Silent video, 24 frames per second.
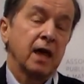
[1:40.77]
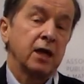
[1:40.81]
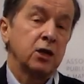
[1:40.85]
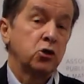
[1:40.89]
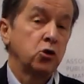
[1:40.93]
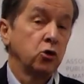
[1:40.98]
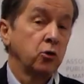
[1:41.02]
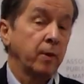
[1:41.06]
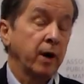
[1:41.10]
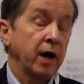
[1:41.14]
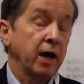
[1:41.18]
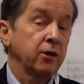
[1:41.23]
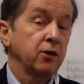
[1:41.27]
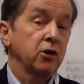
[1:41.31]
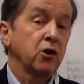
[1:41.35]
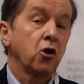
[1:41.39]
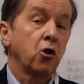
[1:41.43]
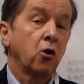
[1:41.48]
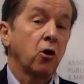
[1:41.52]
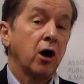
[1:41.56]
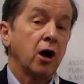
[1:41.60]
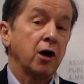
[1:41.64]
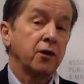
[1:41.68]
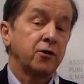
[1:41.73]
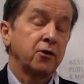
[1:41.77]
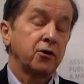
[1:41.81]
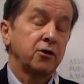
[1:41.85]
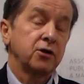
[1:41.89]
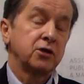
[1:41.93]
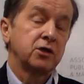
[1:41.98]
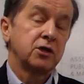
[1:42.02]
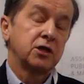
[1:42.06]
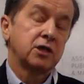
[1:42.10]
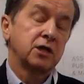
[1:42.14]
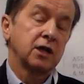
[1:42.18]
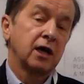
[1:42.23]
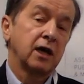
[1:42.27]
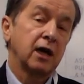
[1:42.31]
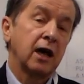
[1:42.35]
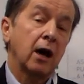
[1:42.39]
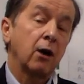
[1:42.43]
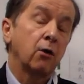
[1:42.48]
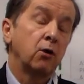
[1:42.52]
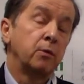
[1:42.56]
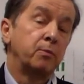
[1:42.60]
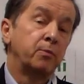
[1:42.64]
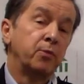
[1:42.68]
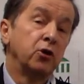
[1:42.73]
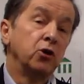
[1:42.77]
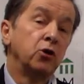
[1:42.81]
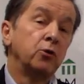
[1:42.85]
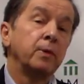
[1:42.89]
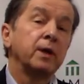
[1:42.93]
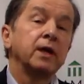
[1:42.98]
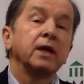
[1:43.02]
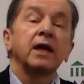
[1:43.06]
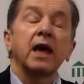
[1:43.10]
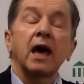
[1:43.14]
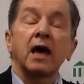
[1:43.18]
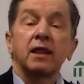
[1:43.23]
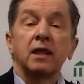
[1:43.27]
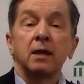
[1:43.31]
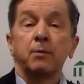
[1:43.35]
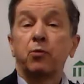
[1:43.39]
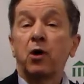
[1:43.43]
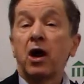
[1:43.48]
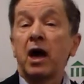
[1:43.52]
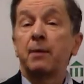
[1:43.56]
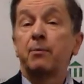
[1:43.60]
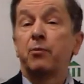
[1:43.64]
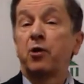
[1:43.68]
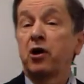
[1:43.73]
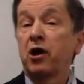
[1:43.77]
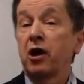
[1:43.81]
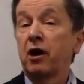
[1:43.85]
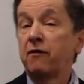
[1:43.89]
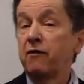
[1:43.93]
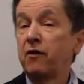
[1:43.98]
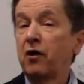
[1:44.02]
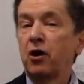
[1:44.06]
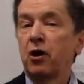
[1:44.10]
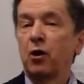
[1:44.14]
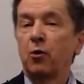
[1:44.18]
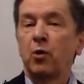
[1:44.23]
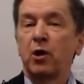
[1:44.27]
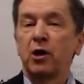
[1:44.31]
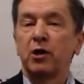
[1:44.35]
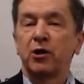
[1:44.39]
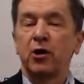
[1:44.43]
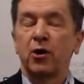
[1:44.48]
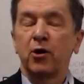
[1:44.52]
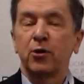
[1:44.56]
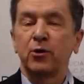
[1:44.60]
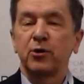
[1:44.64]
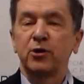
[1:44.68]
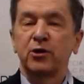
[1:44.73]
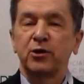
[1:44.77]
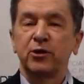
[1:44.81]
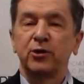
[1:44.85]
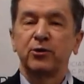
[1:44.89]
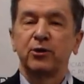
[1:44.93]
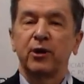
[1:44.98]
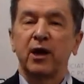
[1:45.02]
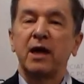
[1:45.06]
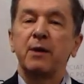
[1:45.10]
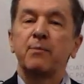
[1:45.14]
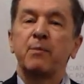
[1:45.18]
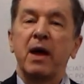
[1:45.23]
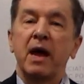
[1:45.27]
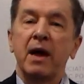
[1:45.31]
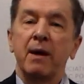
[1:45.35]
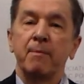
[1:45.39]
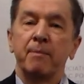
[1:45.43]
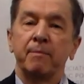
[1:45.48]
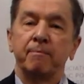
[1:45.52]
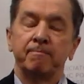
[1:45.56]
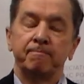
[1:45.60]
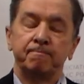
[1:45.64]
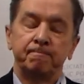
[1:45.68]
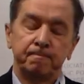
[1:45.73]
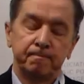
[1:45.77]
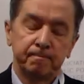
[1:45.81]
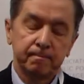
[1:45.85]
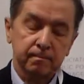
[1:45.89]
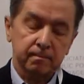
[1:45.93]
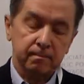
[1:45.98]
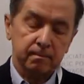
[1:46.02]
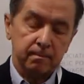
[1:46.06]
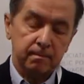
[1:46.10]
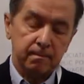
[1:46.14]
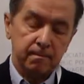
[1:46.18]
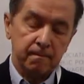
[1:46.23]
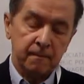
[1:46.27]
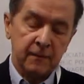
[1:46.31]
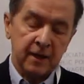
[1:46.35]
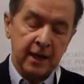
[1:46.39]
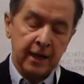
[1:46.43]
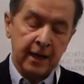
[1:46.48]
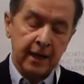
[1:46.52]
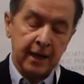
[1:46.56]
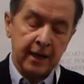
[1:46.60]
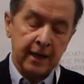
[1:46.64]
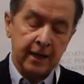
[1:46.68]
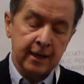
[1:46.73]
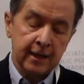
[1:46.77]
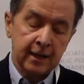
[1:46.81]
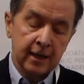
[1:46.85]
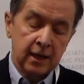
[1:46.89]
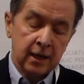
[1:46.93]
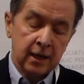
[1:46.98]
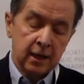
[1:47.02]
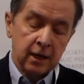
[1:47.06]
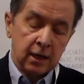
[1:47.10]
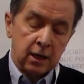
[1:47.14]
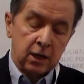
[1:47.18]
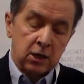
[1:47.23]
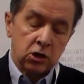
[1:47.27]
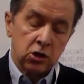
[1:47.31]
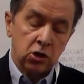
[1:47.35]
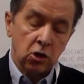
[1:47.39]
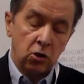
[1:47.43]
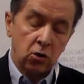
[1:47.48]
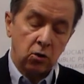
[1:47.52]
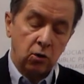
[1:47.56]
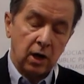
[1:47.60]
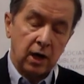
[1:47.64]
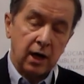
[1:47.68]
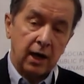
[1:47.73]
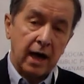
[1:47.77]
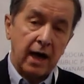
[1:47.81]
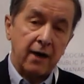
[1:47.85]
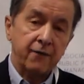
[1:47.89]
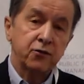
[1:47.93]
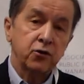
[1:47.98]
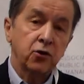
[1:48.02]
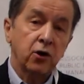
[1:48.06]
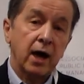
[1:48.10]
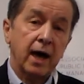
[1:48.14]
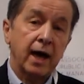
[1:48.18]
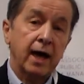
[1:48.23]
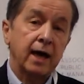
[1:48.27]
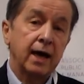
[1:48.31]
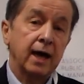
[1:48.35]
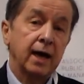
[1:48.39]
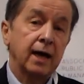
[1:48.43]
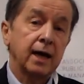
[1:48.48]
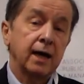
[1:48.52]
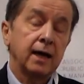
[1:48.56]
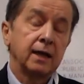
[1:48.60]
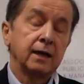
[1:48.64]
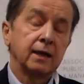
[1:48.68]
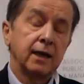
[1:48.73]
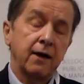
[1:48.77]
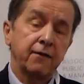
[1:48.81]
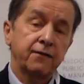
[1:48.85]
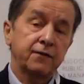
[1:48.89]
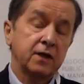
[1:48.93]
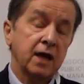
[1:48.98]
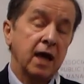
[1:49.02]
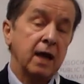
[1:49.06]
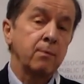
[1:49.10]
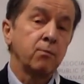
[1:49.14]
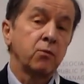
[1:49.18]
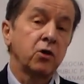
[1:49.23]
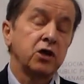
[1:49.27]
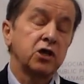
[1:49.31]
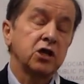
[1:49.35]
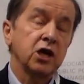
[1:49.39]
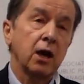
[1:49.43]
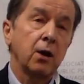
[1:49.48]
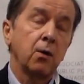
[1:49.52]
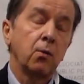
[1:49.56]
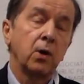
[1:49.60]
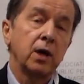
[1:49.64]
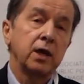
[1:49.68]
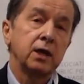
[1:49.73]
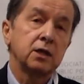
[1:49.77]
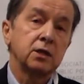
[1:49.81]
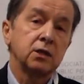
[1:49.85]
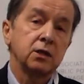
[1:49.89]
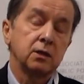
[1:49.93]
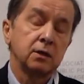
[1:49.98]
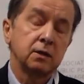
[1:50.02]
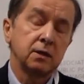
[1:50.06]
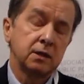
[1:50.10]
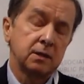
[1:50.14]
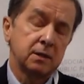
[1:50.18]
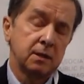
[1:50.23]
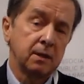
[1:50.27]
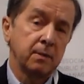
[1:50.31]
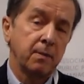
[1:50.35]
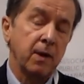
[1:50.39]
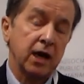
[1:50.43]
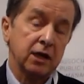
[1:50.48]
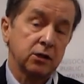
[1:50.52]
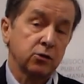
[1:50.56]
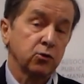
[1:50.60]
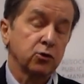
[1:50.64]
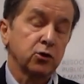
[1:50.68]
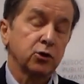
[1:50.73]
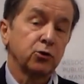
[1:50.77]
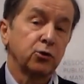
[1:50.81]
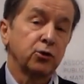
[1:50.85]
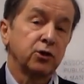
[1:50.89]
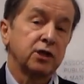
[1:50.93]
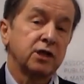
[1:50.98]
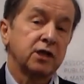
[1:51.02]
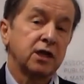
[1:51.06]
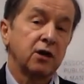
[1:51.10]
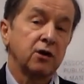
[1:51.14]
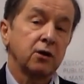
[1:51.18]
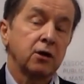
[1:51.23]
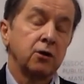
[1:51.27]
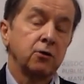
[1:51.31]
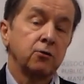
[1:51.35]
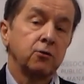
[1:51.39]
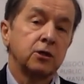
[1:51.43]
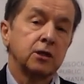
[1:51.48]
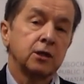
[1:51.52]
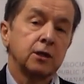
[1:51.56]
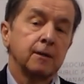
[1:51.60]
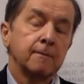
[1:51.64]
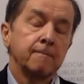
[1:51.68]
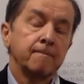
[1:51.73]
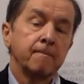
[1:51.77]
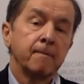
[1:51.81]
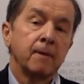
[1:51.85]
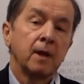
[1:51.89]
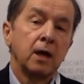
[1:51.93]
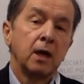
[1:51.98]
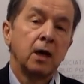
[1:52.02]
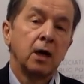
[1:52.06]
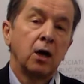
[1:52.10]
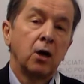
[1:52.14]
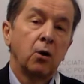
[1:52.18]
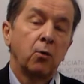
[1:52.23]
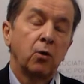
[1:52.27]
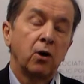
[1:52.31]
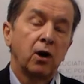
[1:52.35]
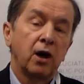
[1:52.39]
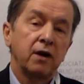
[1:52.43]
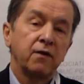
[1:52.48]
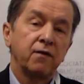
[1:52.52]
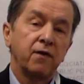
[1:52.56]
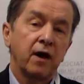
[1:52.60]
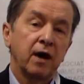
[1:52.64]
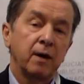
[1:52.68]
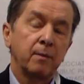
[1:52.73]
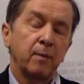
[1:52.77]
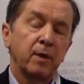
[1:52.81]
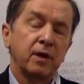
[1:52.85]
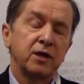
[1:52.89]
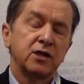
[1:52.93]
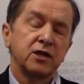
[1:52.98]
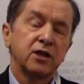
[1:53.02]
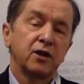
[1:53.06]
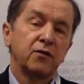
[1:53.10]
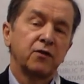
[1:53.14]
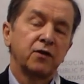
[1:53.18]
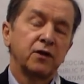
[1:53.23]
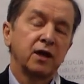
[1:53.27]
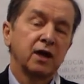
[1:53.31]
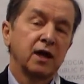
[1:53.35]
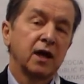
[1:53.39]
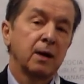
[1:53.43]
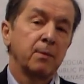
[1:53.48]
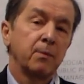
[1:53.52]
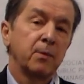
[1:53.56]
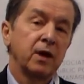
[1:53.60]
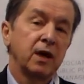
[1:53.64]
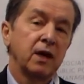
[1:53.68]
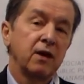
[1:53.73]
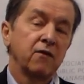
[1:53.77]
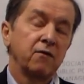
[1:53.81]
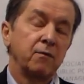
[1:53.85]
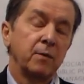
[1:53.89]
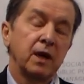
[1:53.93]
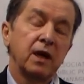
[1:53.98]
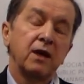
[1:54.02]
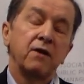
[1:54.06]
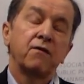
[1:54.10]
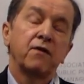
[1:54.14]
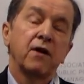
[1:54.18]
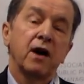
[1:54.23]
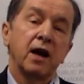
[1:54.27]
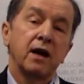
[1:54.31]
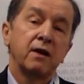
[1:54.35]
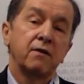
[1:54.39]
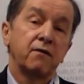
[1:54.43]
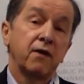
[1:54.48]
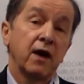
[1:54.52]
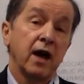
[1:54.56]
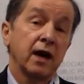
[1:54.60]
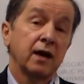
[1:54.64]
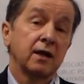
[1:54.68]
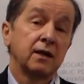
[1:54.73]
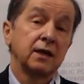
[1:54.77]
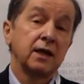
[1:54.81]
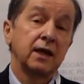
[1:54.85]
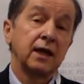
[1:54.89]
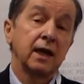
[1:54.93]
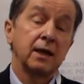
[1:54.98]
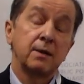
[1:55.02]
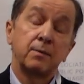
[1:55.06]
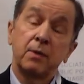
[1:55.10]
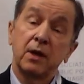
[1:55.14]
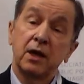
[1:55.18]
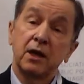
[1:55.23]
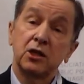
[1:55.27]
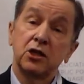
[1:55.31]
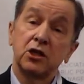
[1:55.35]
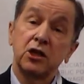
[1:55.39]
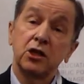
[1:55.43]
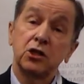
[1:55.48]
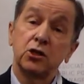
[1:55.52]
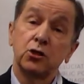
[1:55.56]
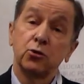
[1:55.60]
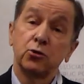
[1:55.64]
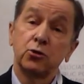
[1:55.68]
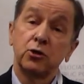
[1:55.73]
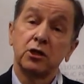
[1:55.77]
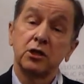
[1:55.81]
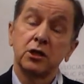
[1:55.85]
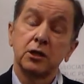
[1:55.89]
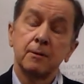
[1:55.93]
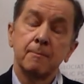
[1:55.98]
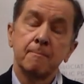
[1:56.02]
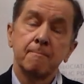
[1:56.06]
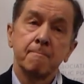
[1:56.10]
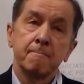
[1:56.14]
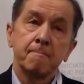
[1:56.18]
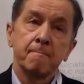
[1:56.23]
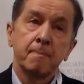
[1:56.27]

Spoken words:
And two of my other co-authors, Howard Bloom and Kathy Bradbury, are very well known to APPAM. After I left Cambridge, I went to the Maxwell School at Syracuse, where I found myself in the company of many fine faculty and PhD students.